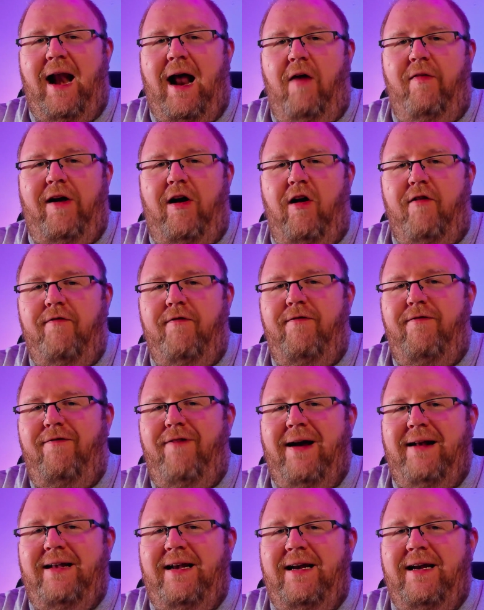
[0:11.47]
and how they are
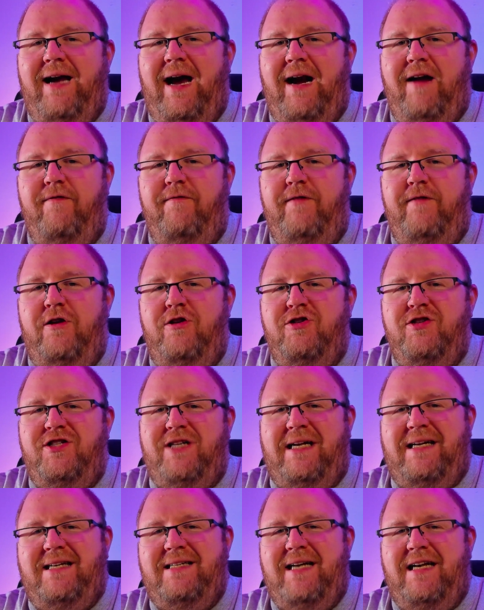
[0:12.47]
affecting kind of
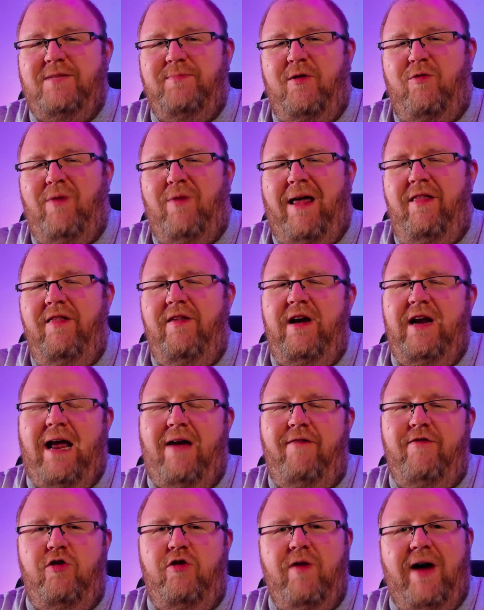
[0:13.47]
future set designs. But rather than
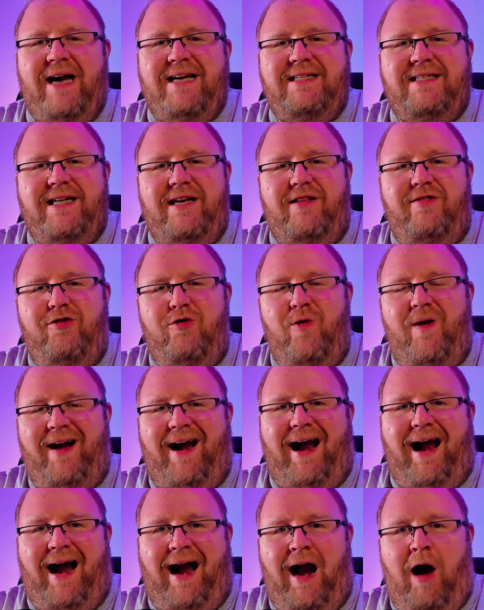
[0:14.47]
have you guys sit through
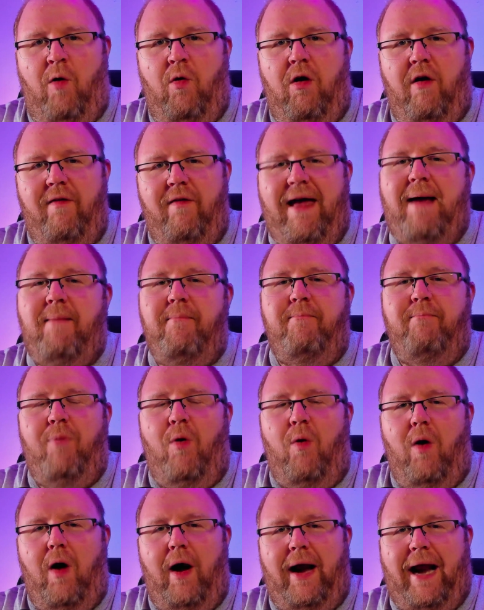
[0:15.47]
an hour of
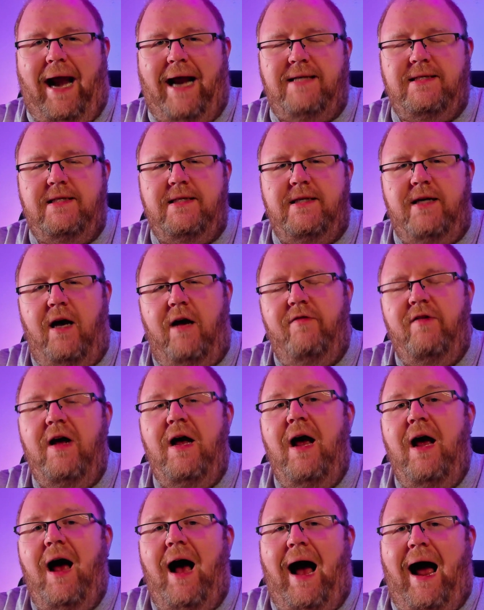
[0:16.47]
that boring ass stuff,
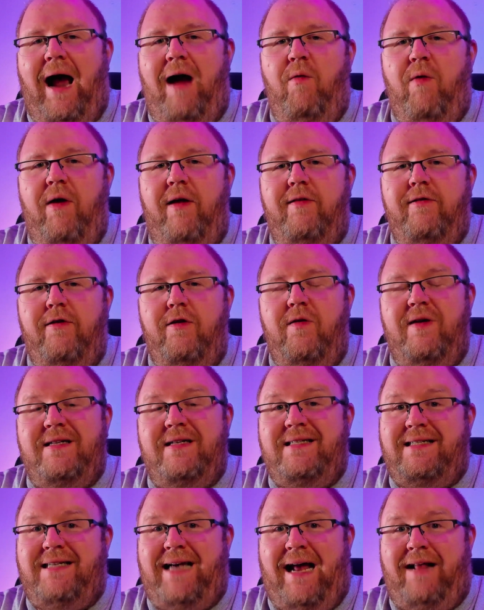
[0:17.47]
I went through
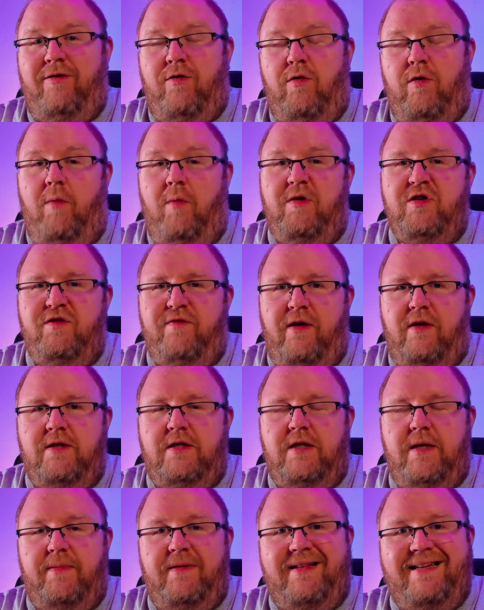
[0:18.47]
it, sat through it, almost
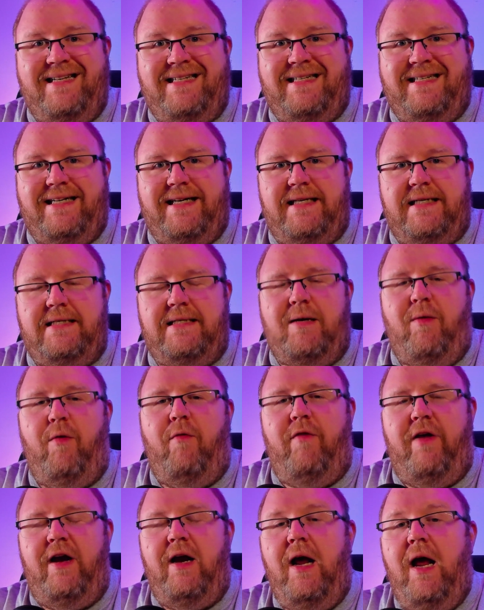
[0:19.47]
fell asleep listening to
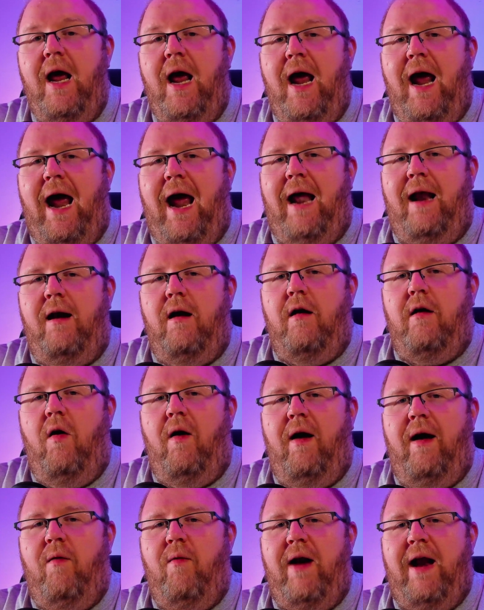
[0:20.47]
some of it, and
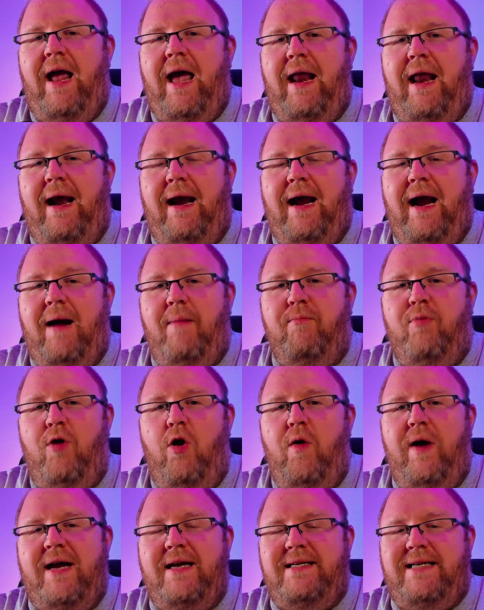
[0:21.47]
went ahead and kind of
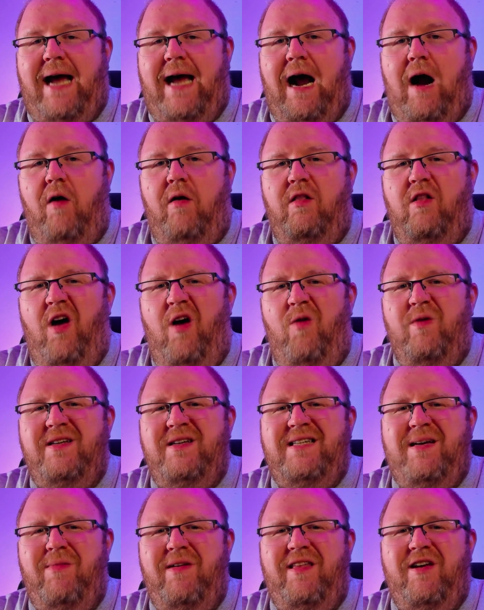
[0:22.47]
broke it down along
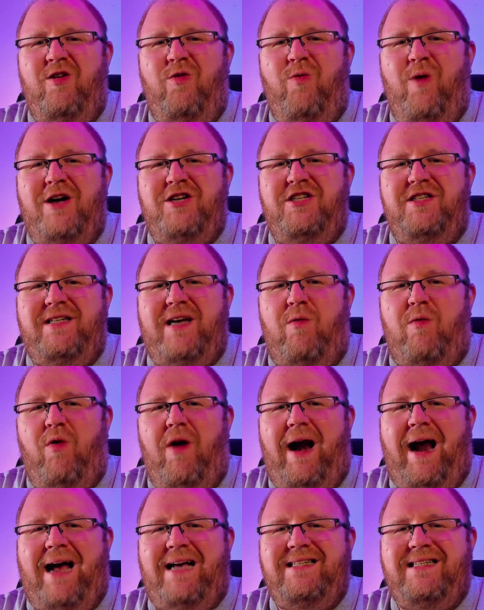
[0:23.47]
with some of the questions that
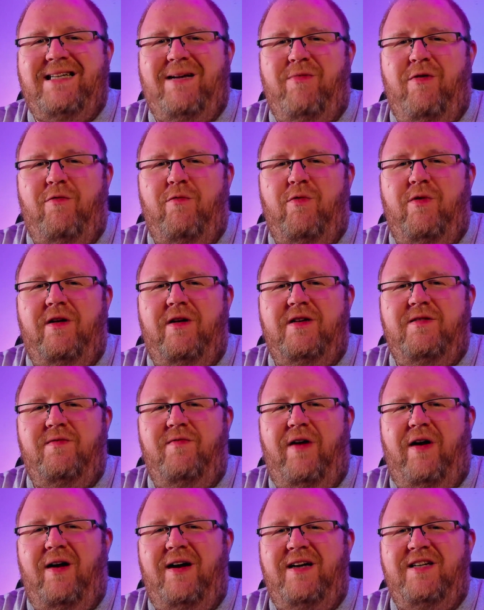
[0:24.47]
were asked. Some of them were
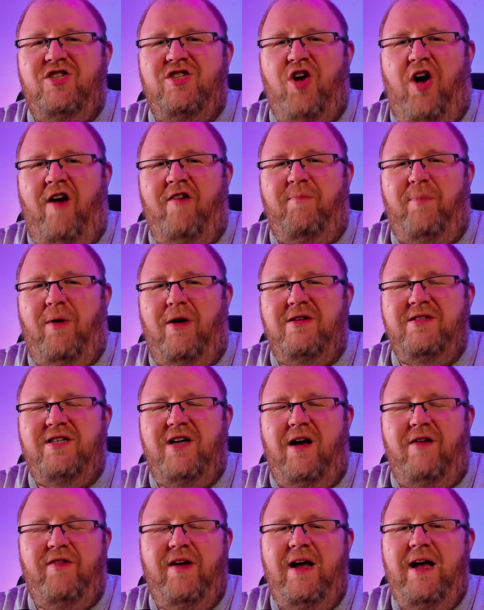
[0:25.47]
just very softball
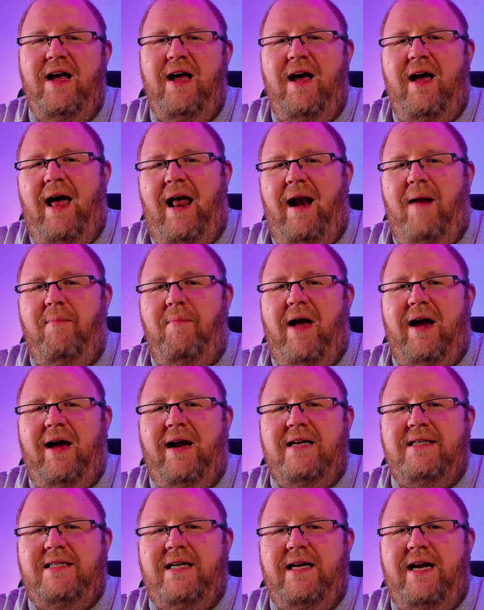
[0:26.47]
stuff. And I'm
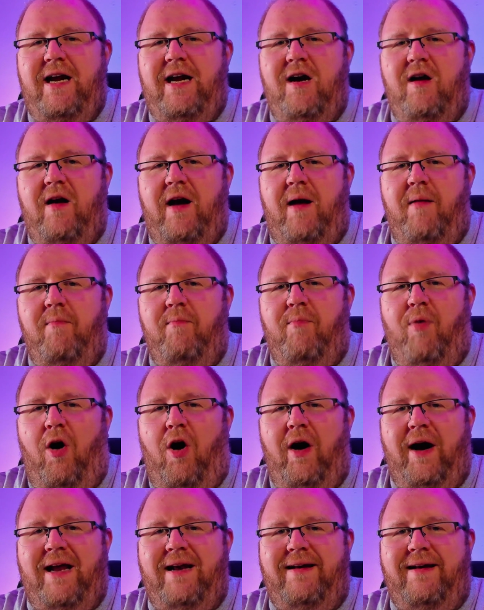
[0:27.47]
not going to sit here and
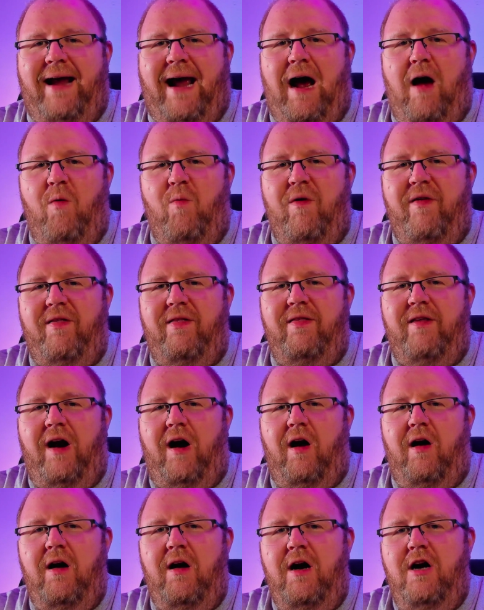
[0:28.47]
bog it down with
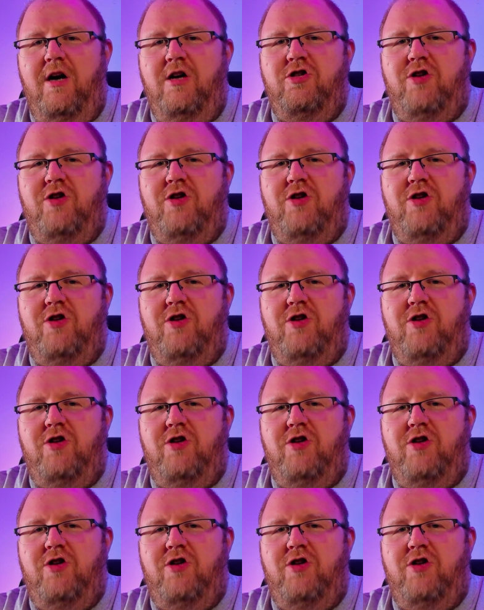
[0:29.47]
their